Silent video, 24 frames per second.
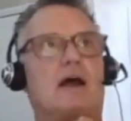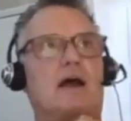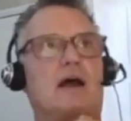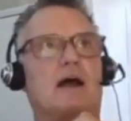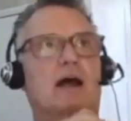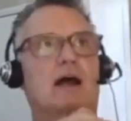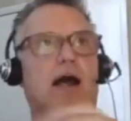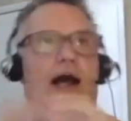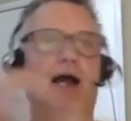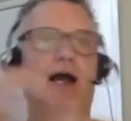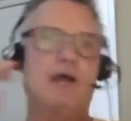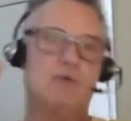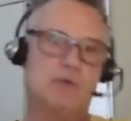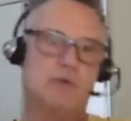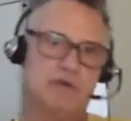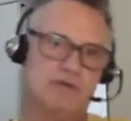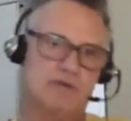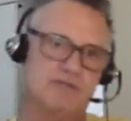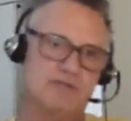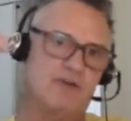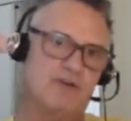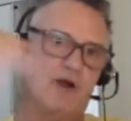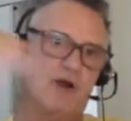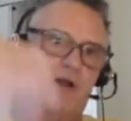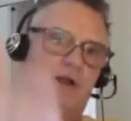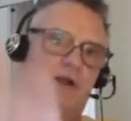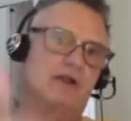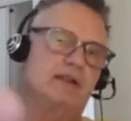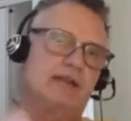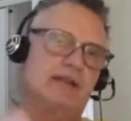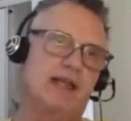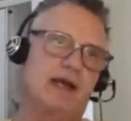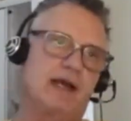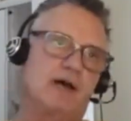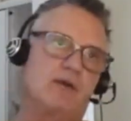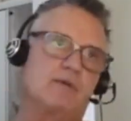I would have fallen
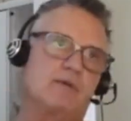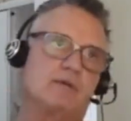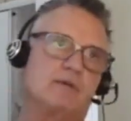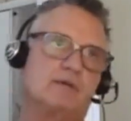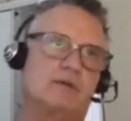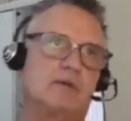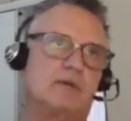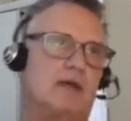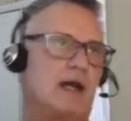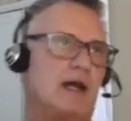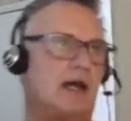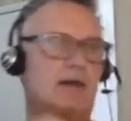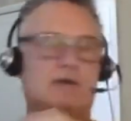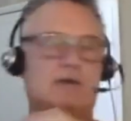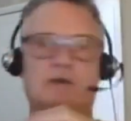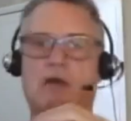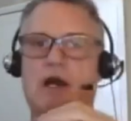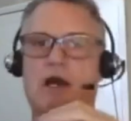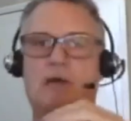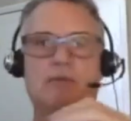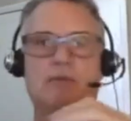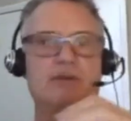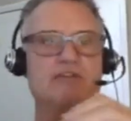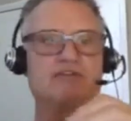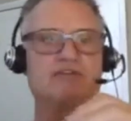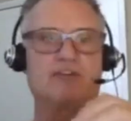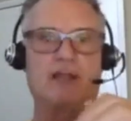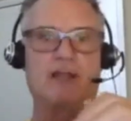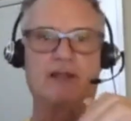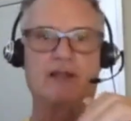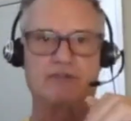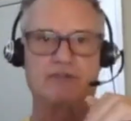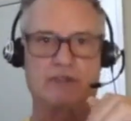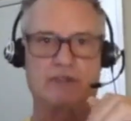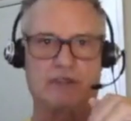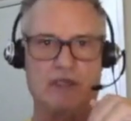down, I don't know how many
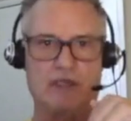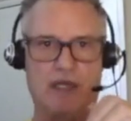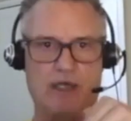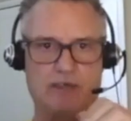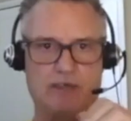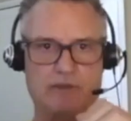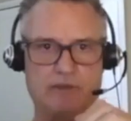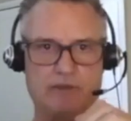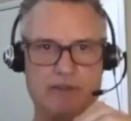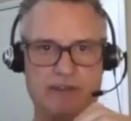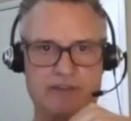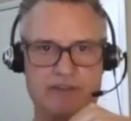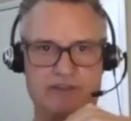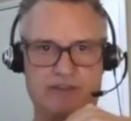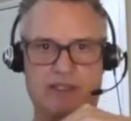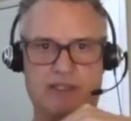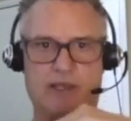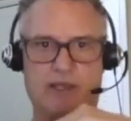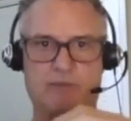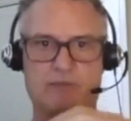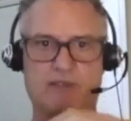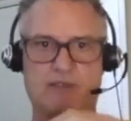flights of concrete steps.